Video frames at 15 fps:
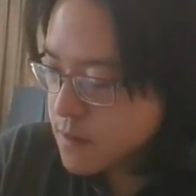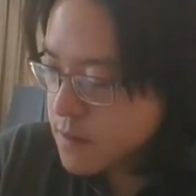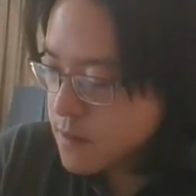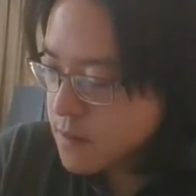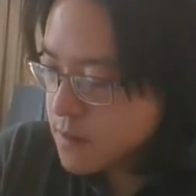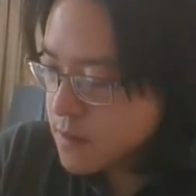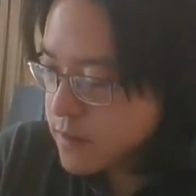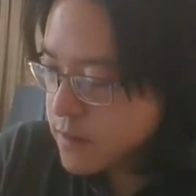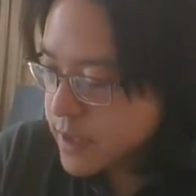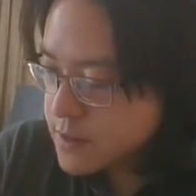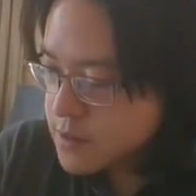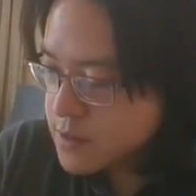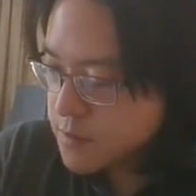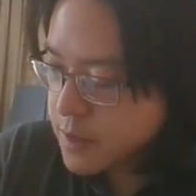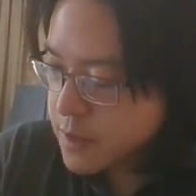Okay,
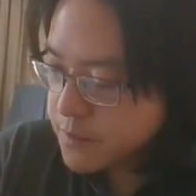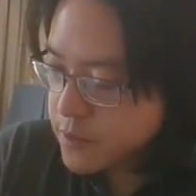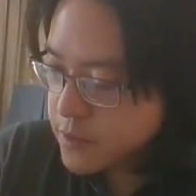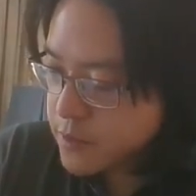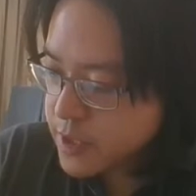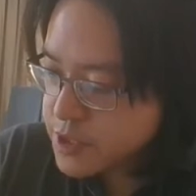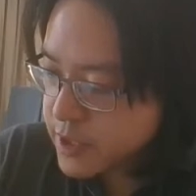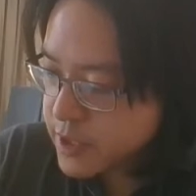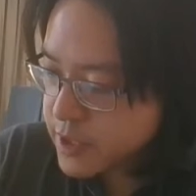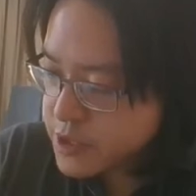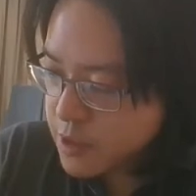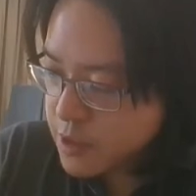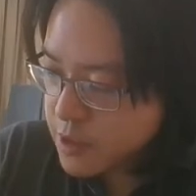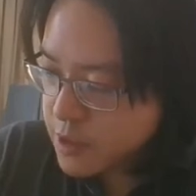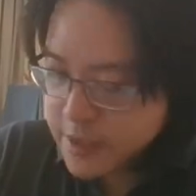so my potential energy
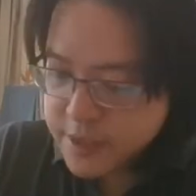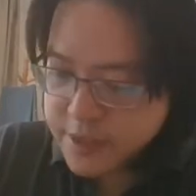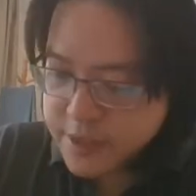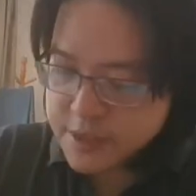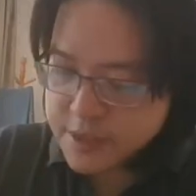operator is